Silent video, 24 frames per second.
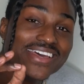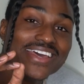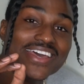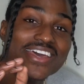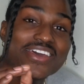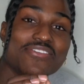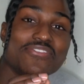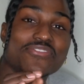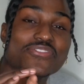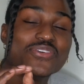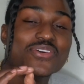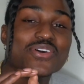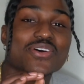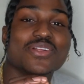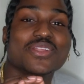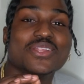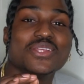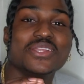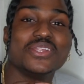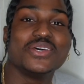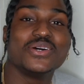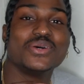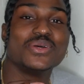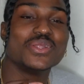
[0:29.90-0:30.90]
If you
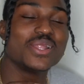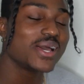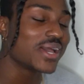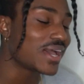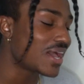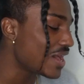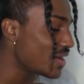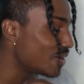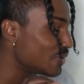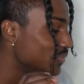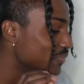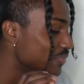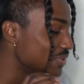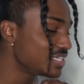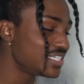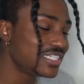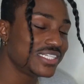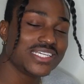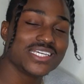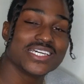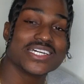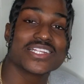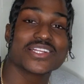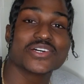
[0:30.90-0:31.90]
only do, like, I, when
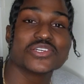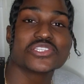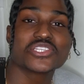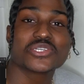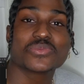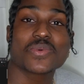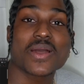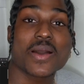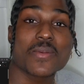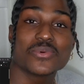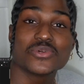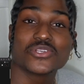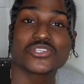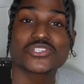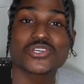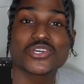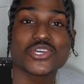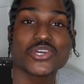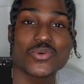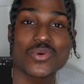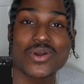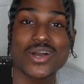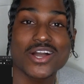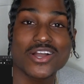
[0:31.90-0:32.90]
she get close to me, I'm gonna show
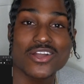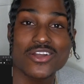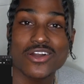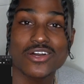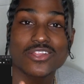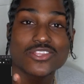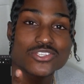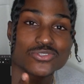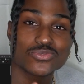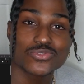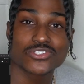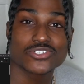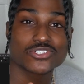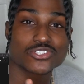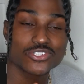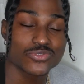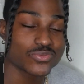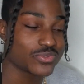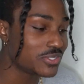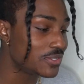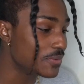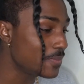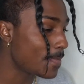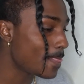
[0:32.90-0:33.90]
you why I call it Swisher
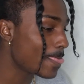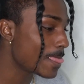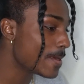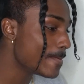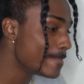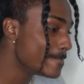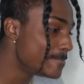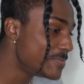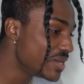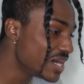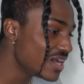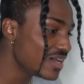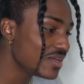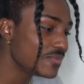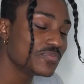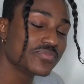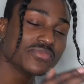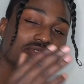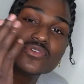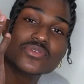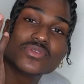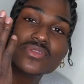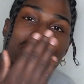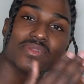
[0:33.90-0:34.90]
Sweet.
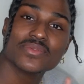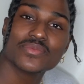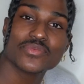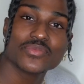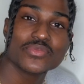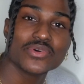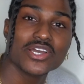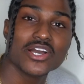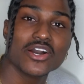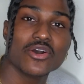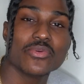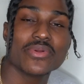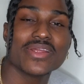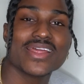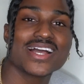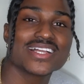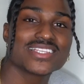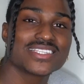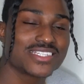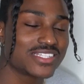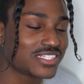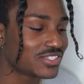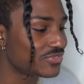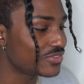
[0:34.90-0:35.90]
But we gonna
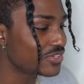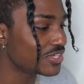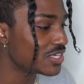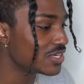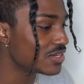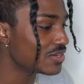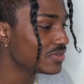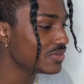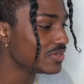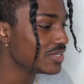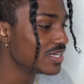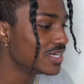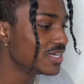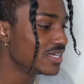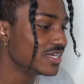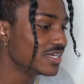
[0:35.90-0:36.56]
react to this video.